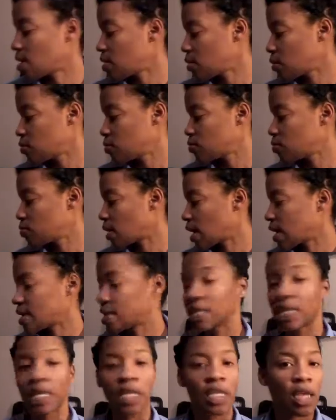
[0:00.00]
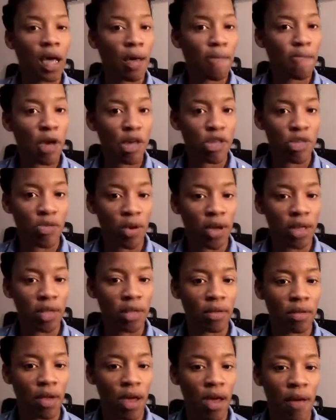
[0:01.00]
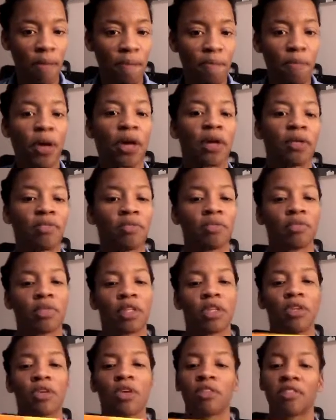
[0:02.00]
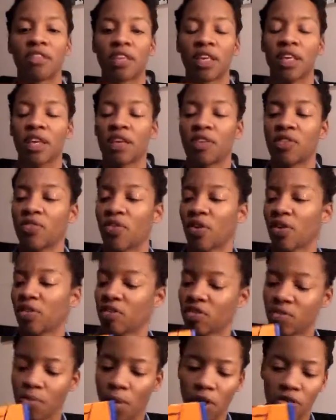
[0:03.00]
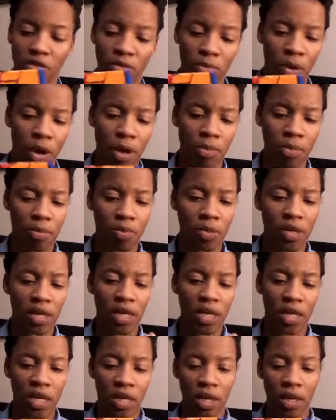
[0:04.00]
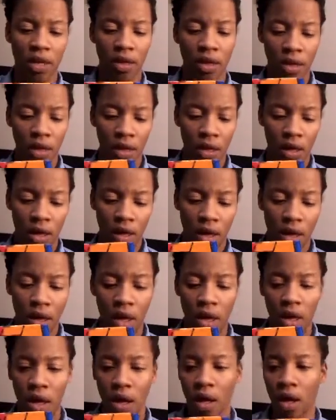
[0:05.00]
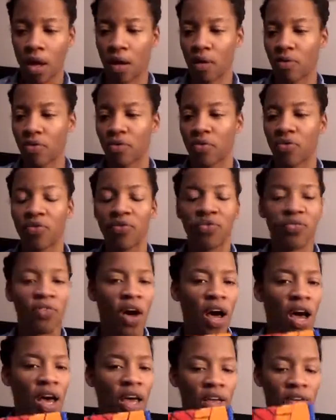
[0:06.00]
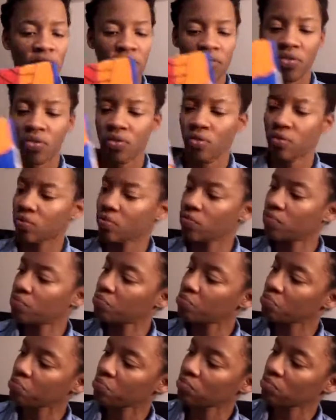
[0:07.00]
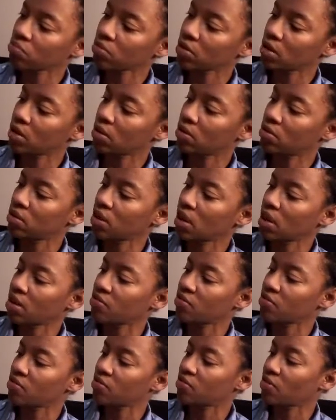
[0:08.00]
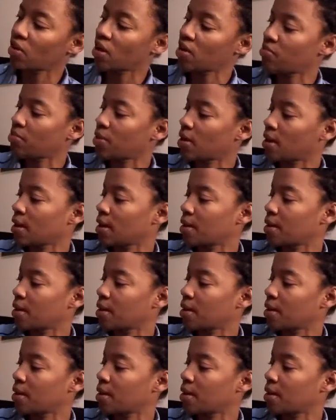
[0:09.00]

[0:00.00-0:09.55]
Oh, I did not measure it, but you can see it's fairly small. It's probably five, not even 5 by.